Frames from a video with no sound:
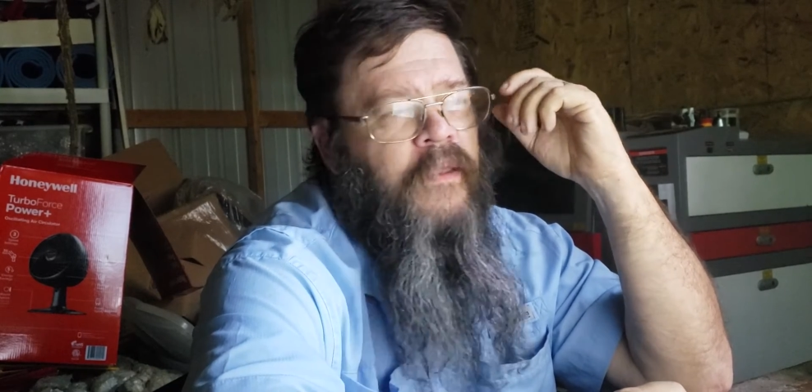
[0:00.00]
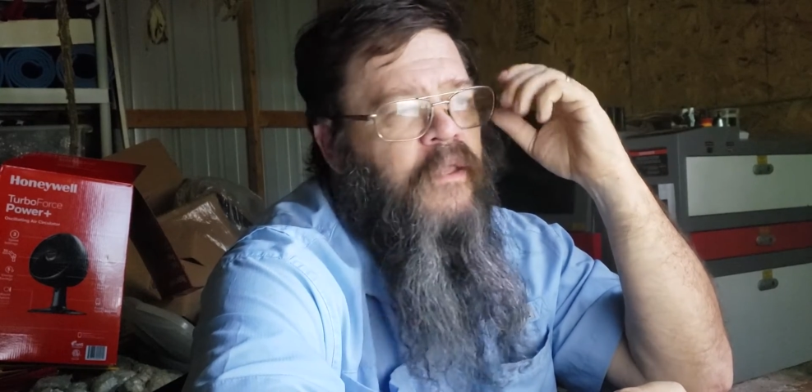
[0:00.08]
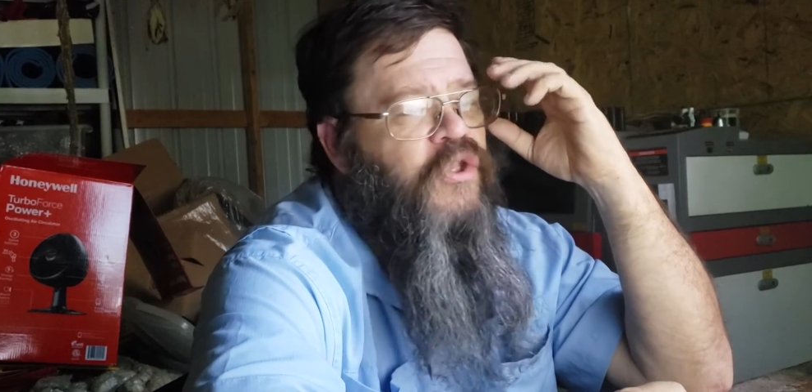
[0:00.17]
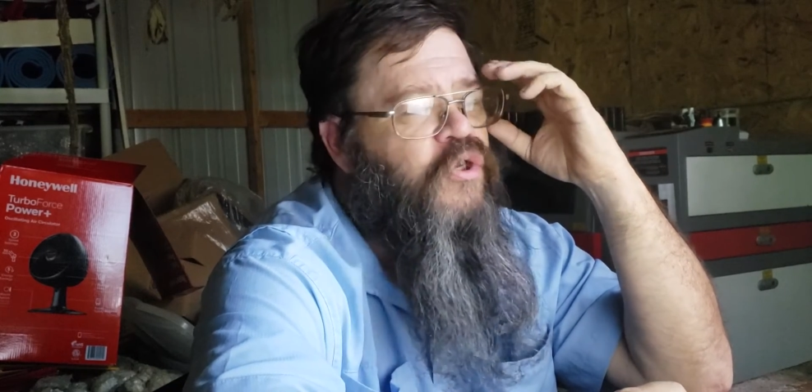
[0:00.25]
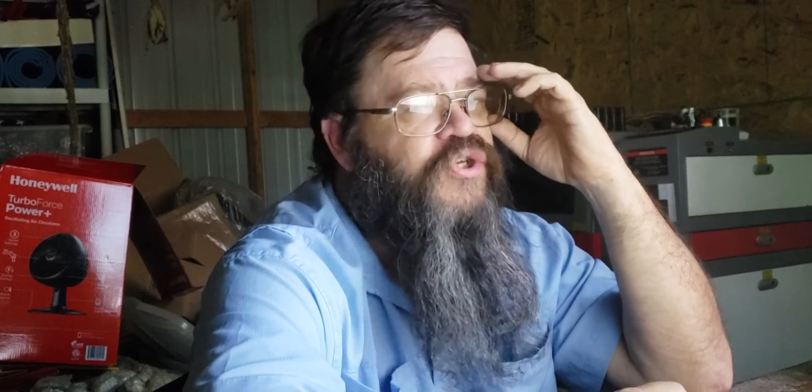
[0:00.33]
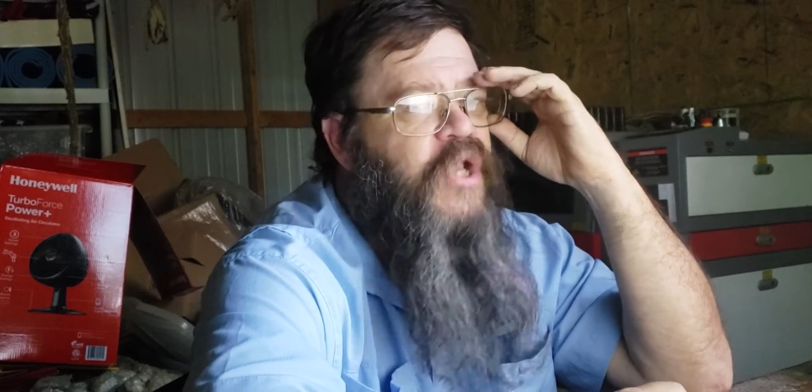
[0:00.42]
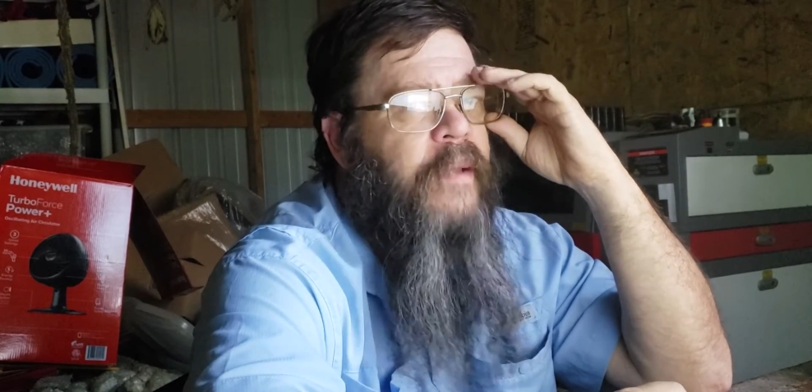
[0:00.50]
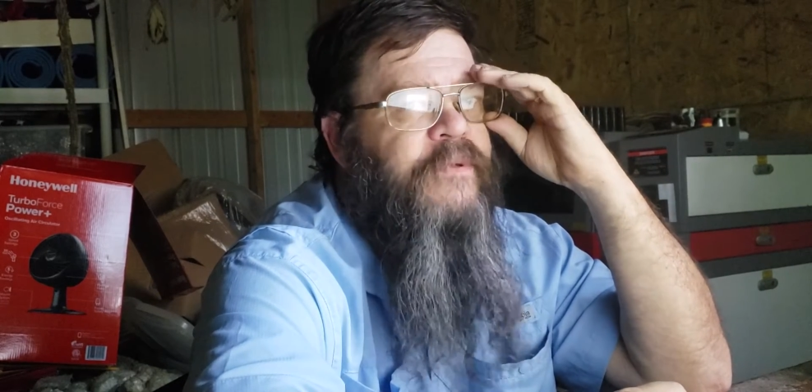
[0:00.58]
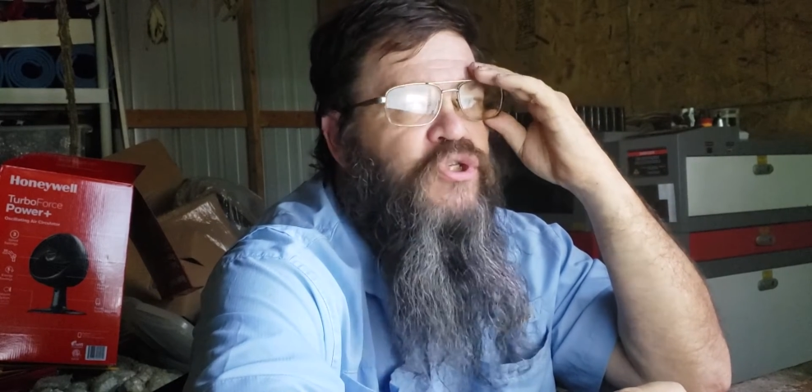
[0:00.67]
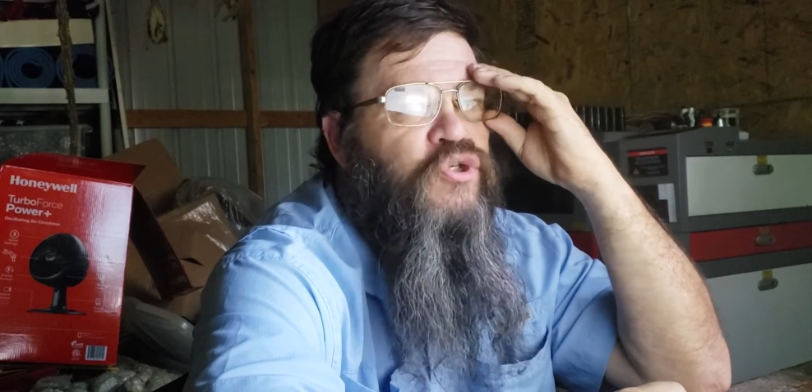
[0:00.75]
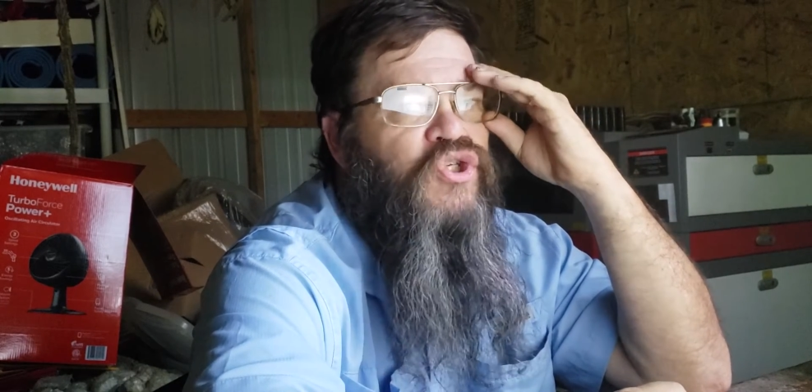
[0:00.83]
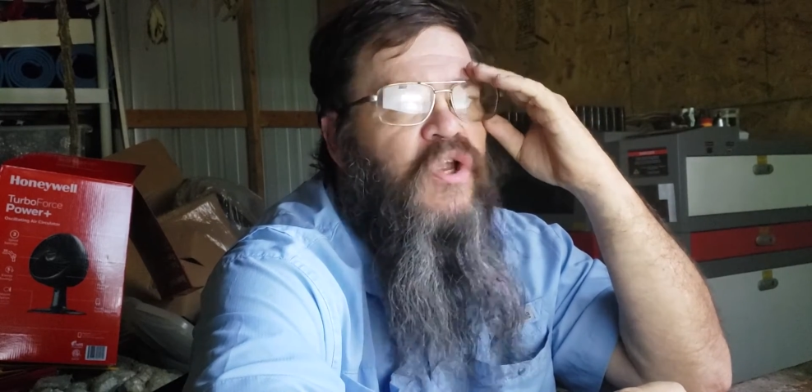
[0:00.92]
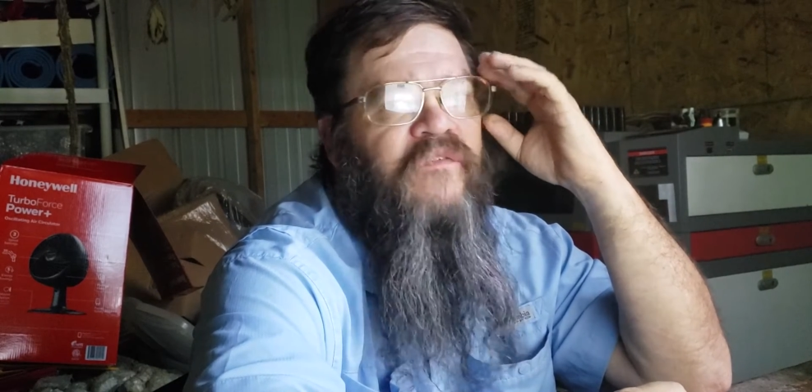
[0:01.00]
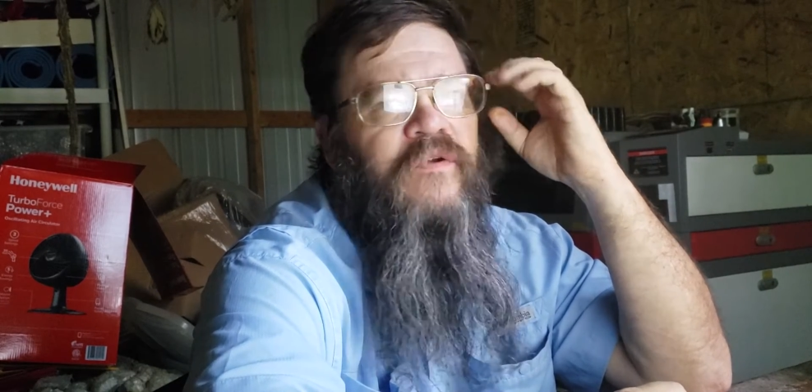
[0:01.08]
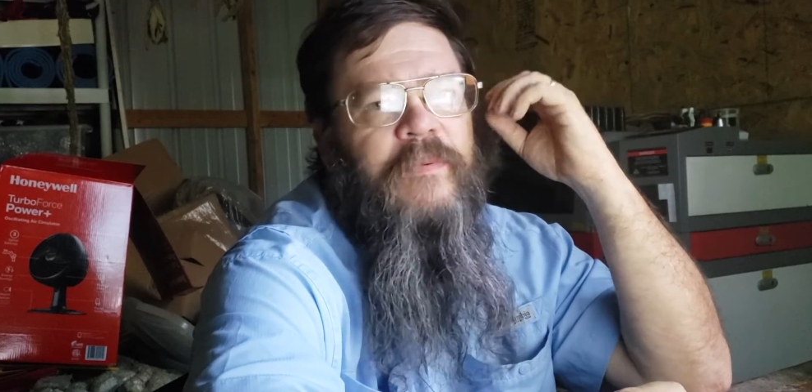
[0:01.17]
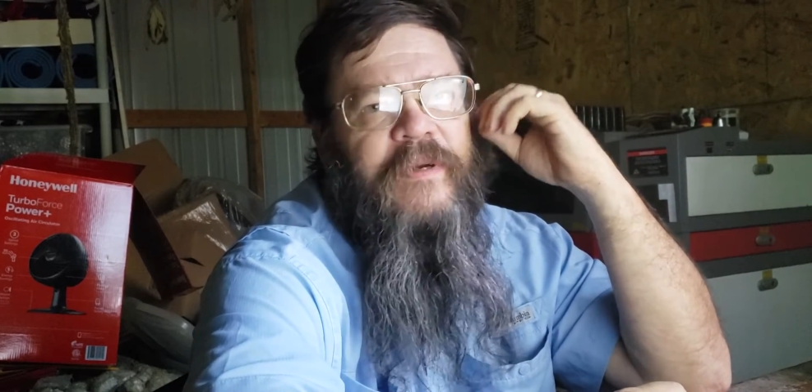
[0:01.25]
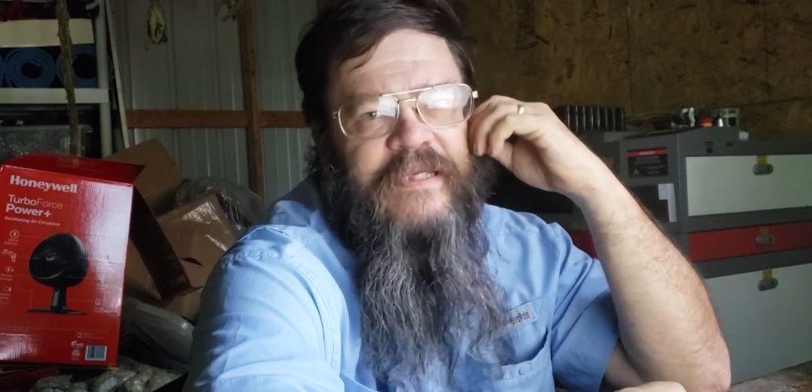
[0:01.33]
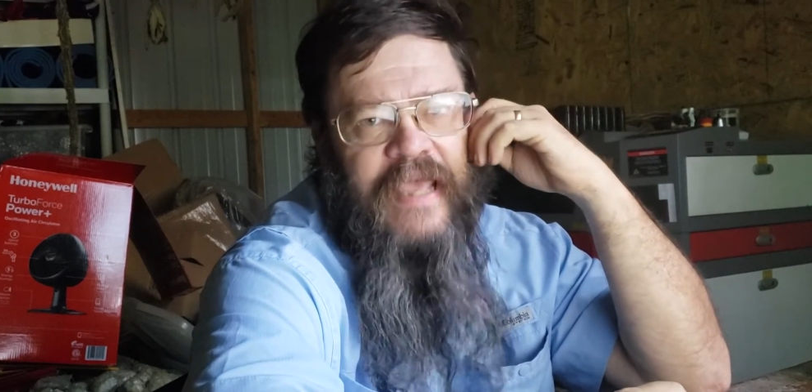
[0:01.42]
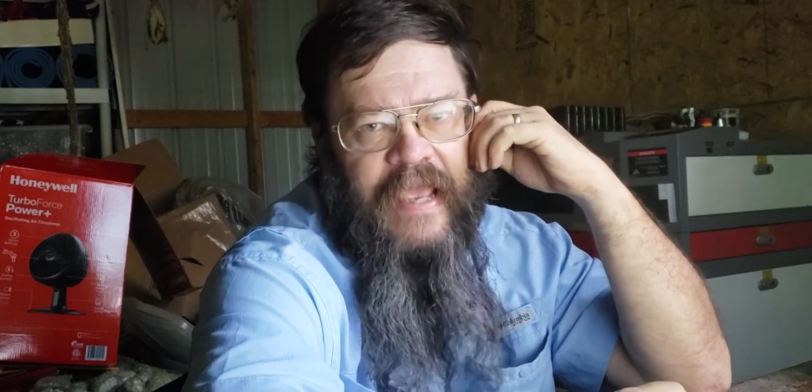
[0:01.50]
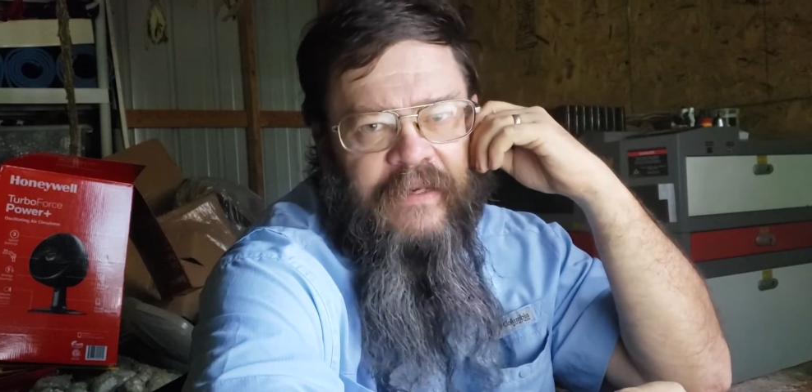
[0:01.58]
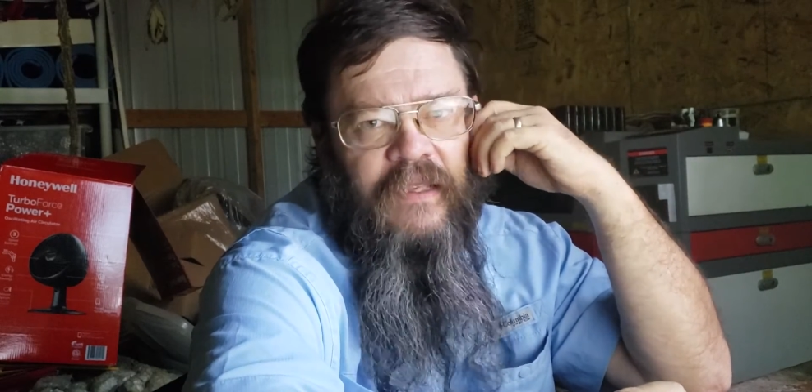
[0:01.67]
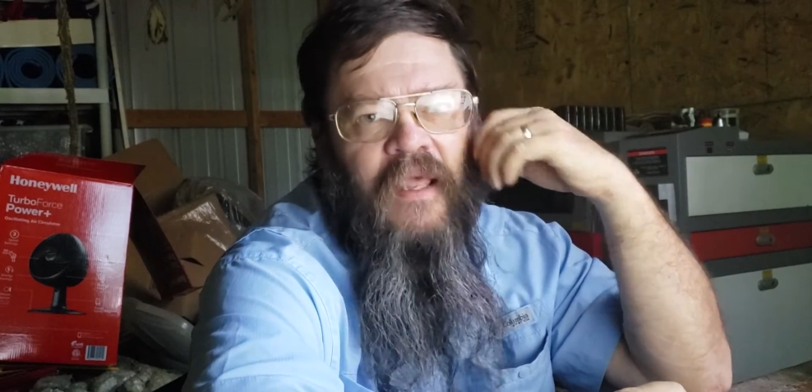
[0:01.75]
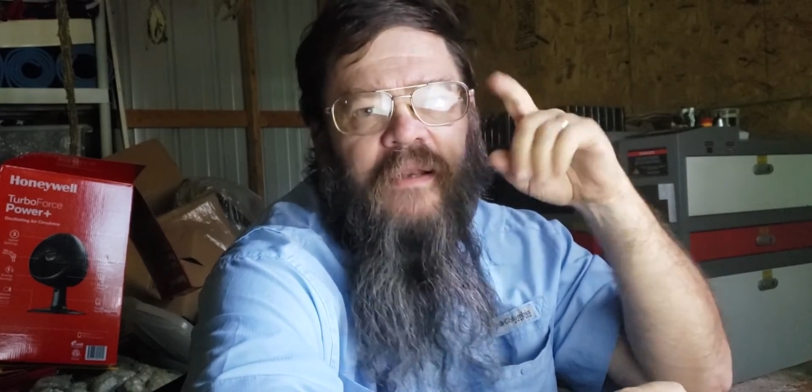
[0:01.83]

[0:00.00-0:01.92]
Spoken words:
Your job is to serve and protect,